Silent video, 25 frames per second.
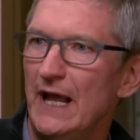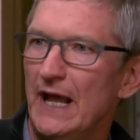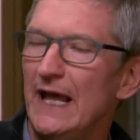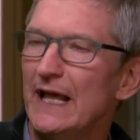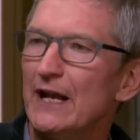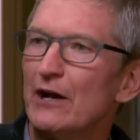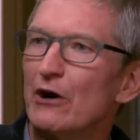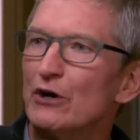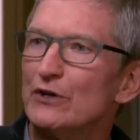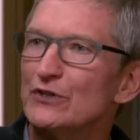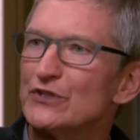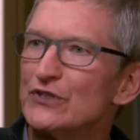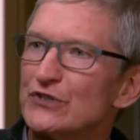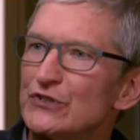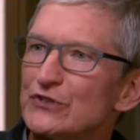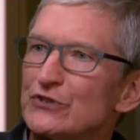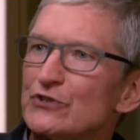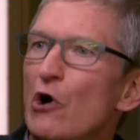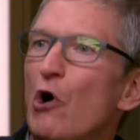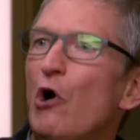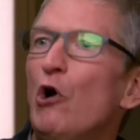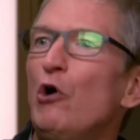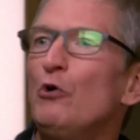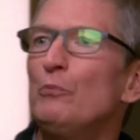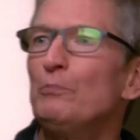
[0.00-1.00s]
And our
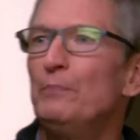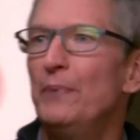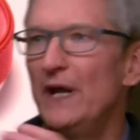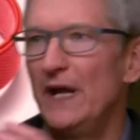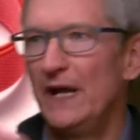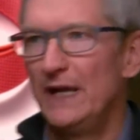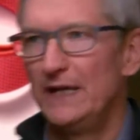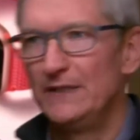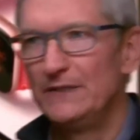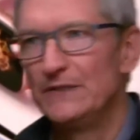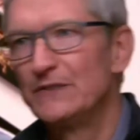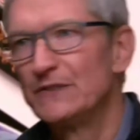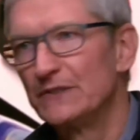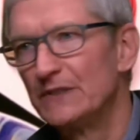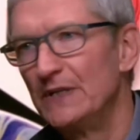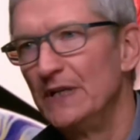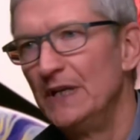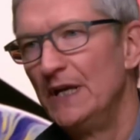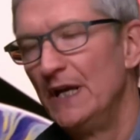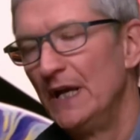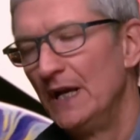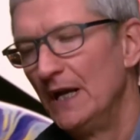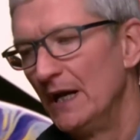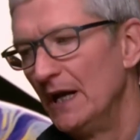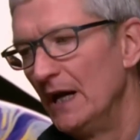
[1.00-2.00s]
install base
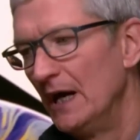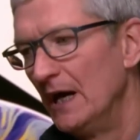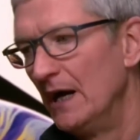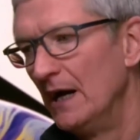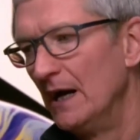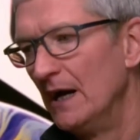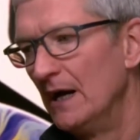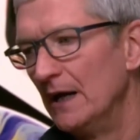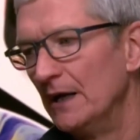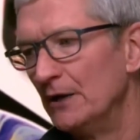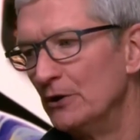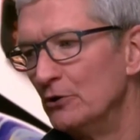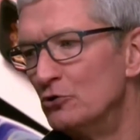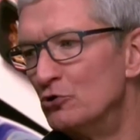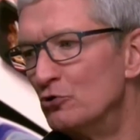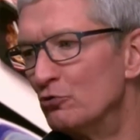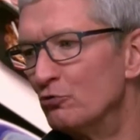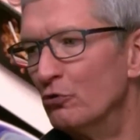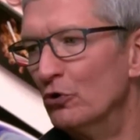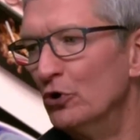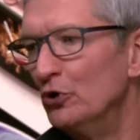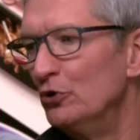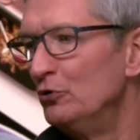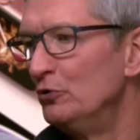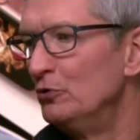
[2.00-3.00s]

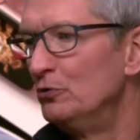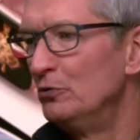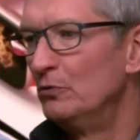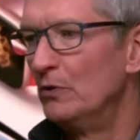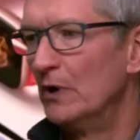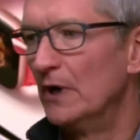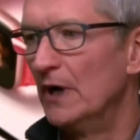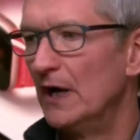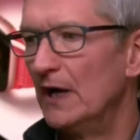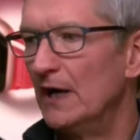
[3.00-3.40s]
grew